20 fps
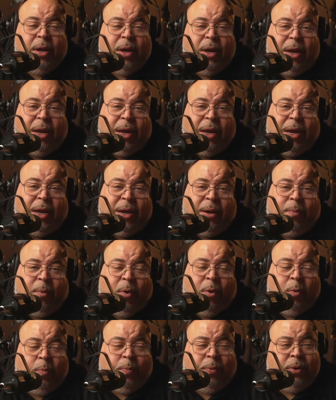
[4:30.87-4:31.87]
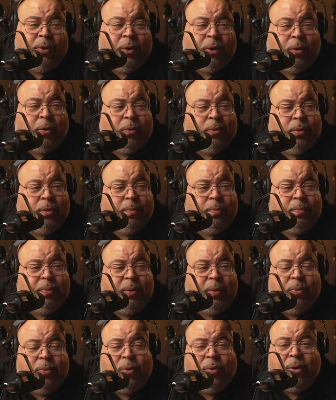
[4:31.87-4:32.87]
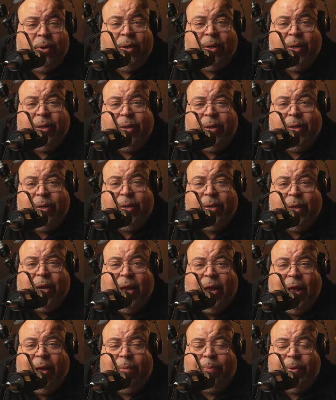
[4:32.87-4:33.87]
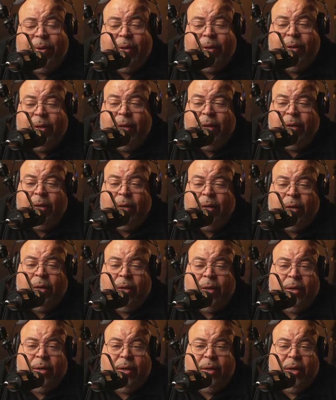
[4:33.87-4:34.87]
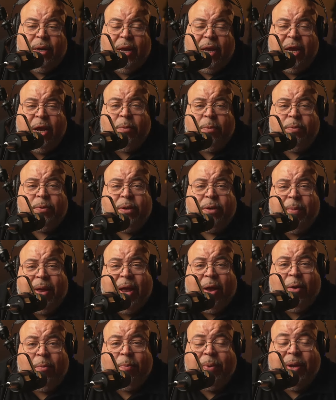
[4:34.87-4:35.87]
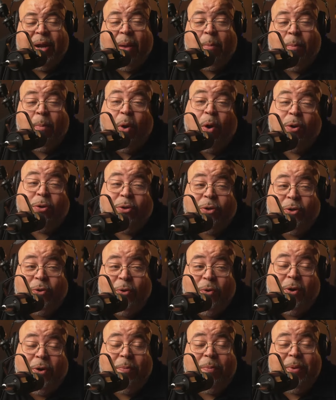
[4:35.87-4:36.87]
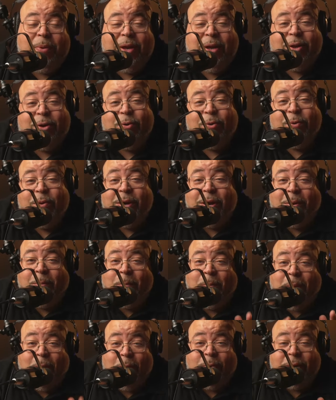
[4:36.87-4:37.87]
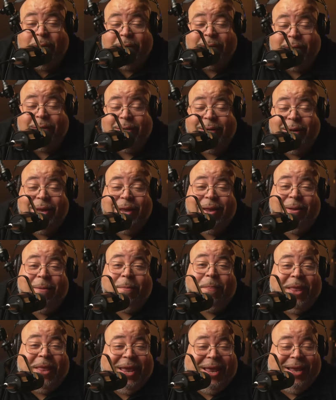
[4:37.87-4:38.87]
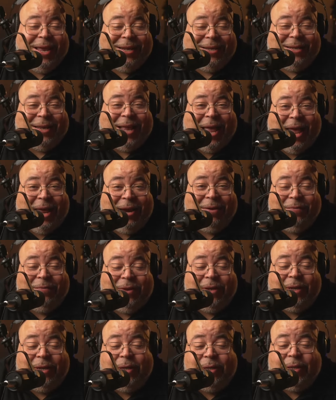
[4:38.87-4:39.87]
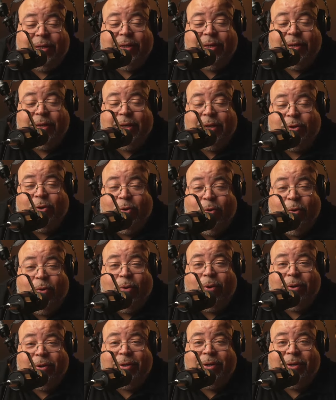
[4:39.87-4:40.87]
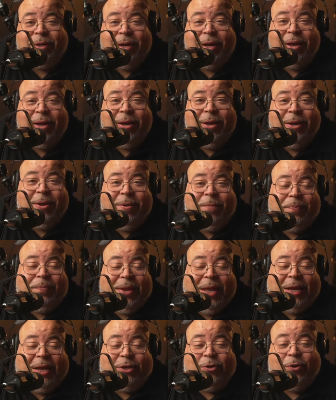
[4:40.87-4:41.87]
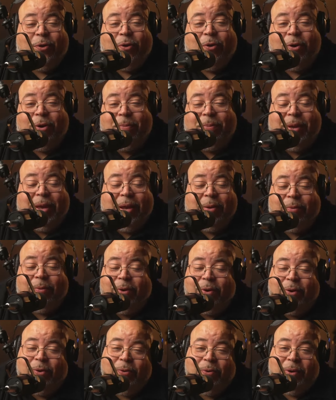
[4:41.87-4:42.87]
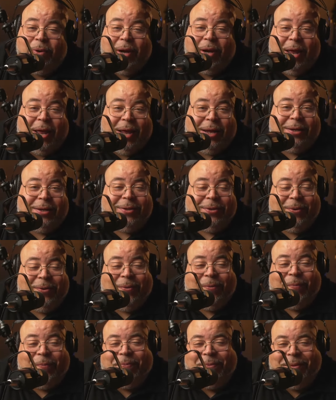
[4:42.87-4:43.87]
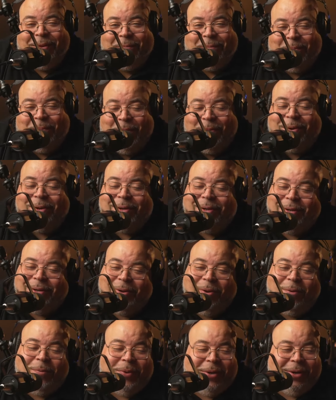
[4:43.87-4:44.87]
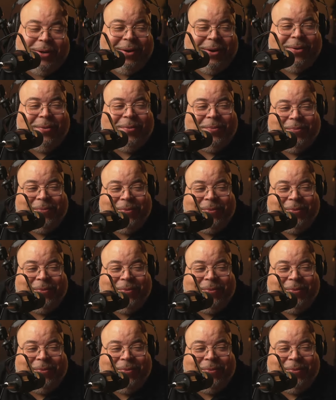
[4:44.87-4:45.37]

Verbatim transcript: and I'm hoping, you know, people gonna cop it and uh, it helps them out. But I'm also gonna be including a bonus inside of this this course that you're gonna be able to utilize. So the bonus is gonna be dope.